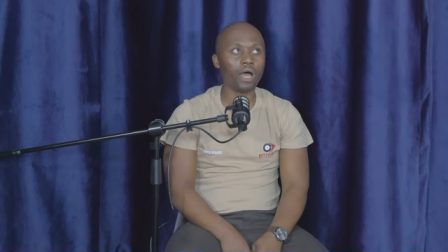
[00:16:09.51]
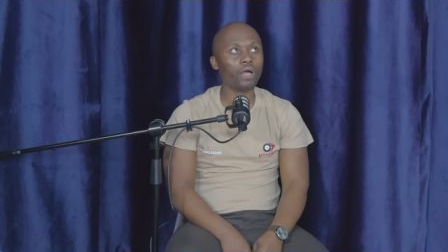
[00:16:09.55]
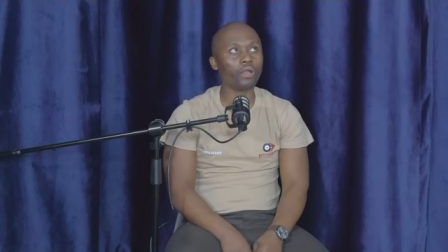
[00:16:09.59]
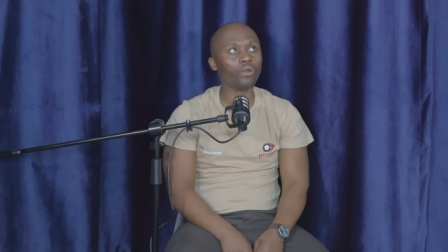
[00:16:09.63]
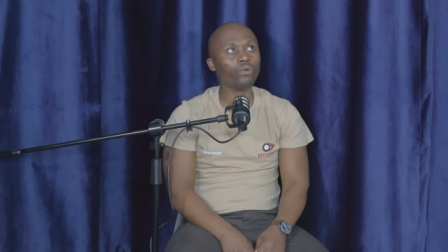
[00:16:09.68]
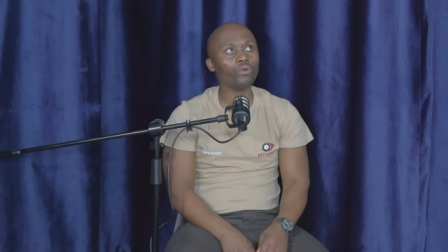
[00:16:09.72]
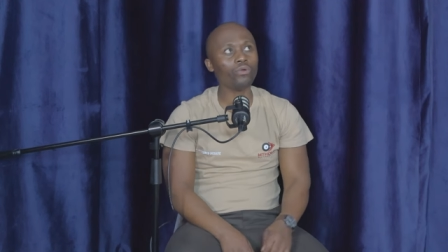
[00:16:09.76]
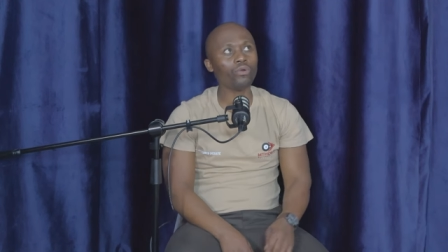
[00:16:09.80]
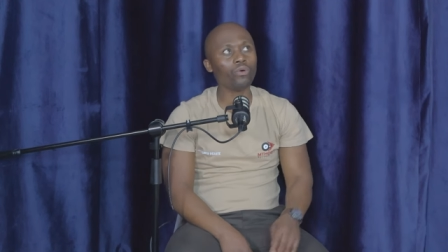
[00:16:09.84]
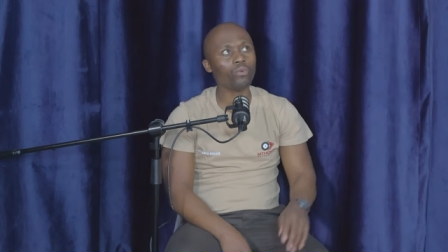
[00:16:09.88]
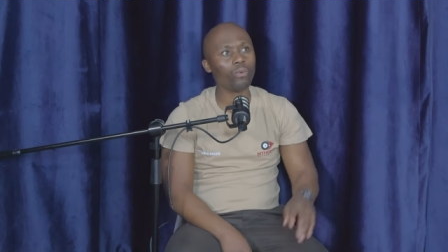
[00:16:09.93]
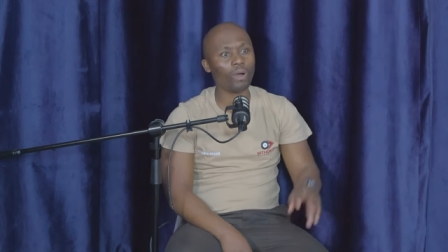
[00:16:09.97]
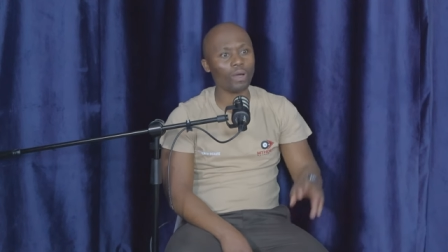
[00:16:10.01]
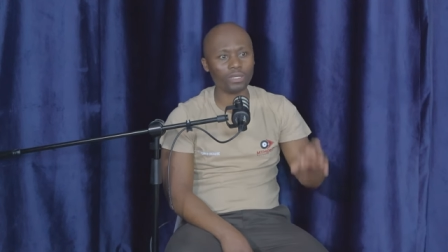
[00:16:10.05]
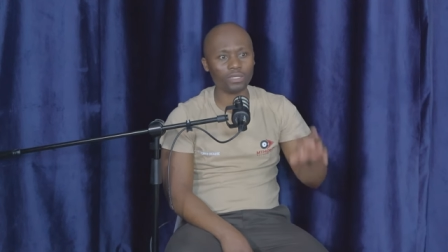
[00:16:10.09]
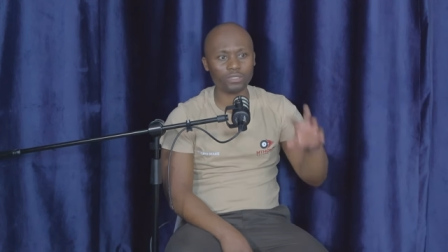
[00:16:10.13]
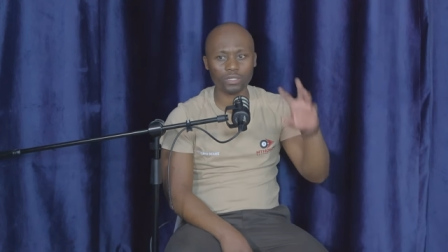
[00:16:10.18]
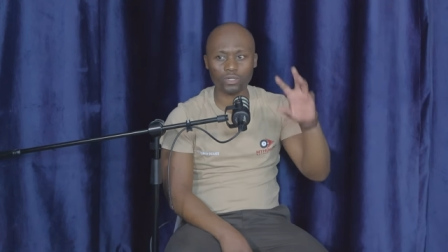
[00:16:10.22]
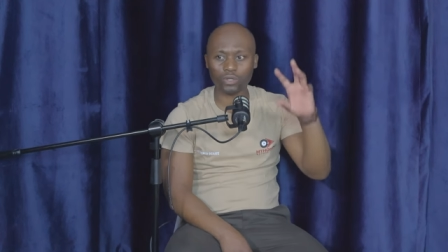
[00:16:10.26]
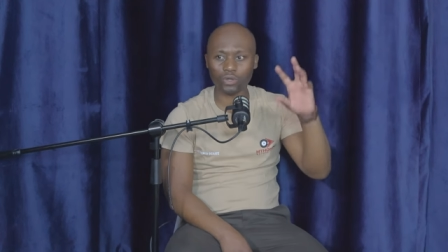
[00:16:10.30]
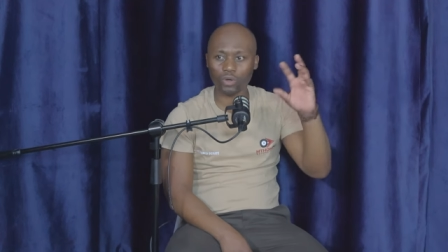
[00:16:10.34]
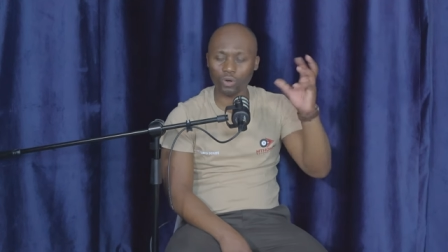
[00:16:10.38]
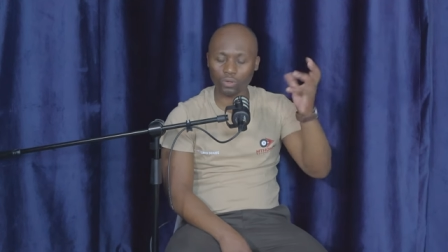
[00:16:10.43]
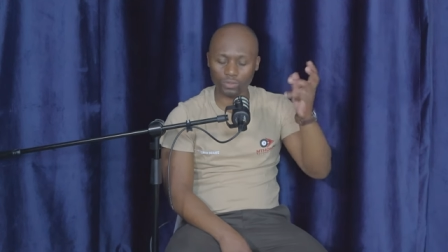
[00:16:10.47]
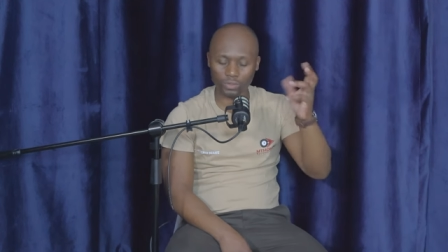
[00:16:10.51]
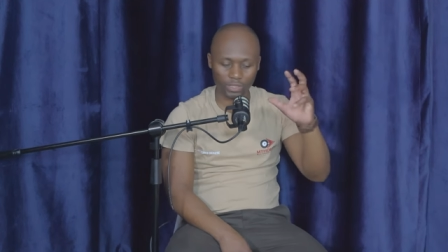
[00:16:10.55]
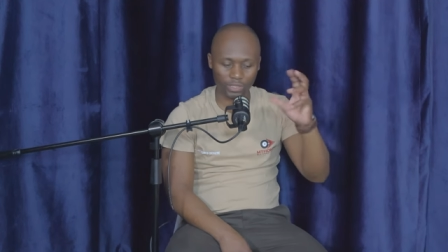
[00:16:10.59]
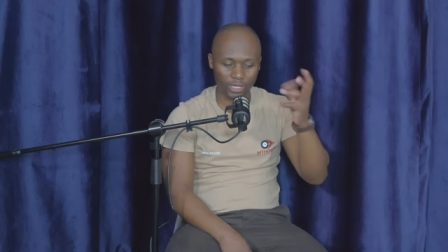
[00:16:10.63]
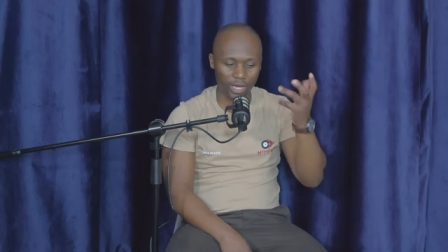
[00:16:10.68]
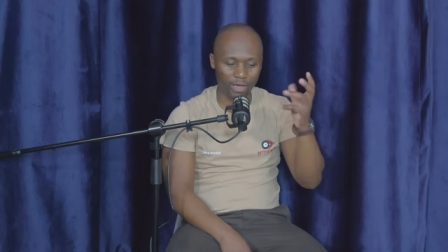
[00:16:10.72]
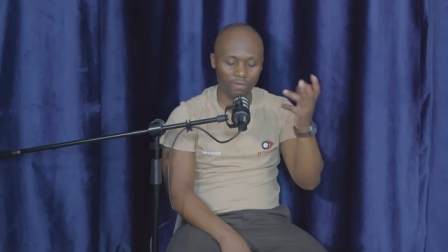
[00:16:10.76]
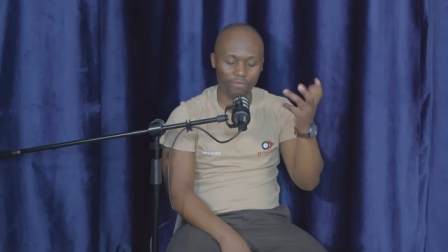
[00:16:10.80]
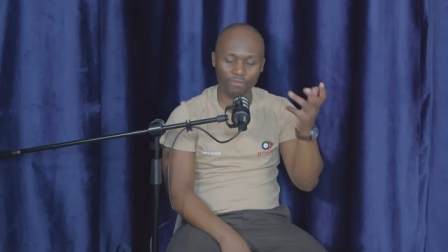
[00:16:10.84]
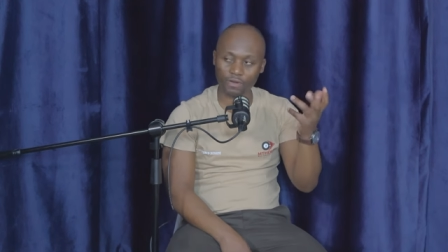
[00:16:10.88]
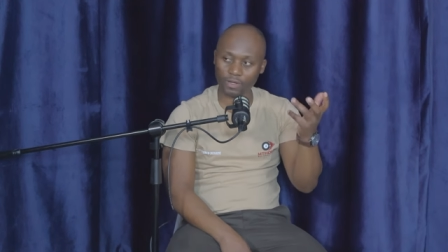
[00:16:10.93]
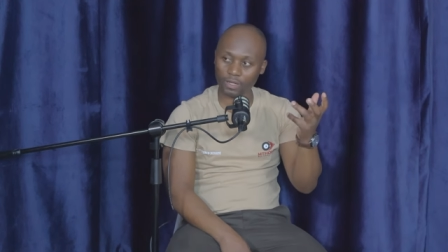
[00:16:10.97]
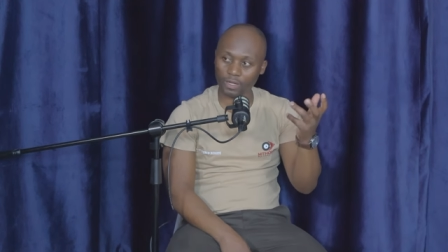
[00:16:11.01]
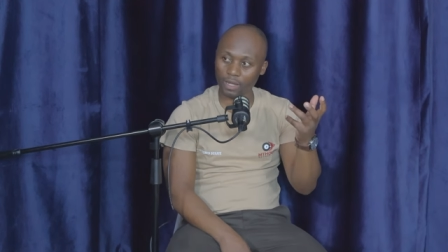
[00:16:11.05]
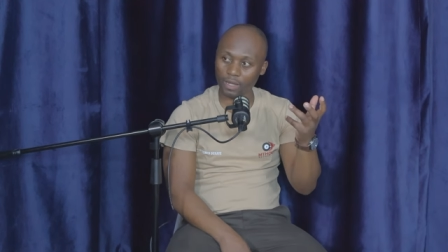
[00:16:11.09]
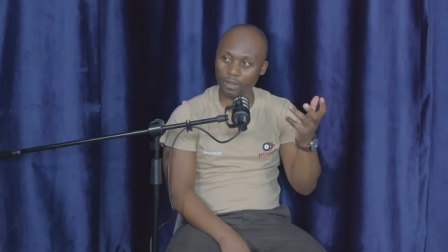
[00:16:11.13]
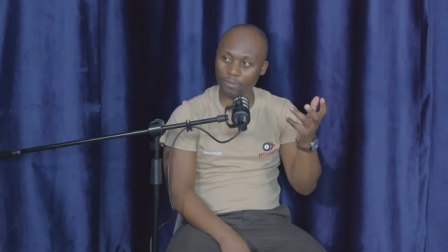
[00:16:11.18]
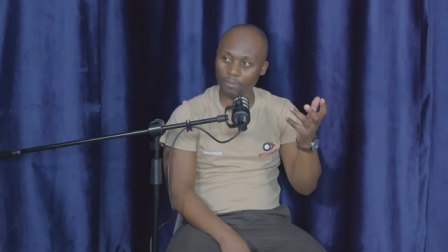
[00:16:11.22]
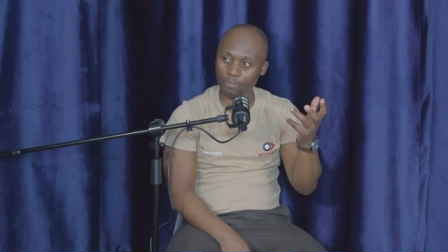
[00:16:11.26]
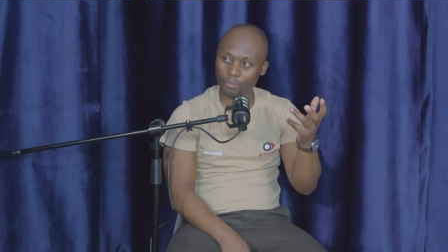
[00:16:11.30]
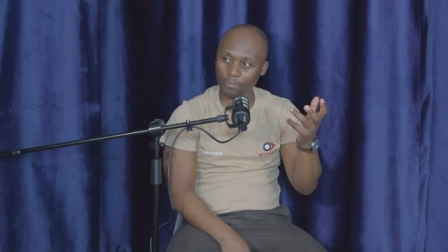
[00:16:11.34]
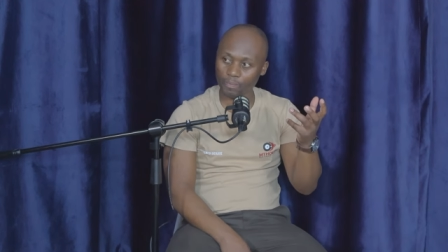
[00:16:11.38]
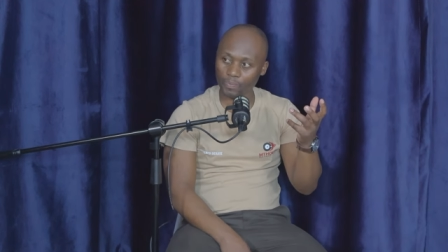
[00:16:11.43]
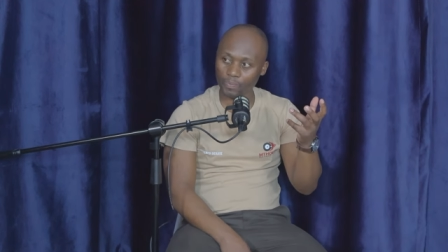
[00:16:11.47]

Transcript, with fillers: I don't know what is it called in Africa?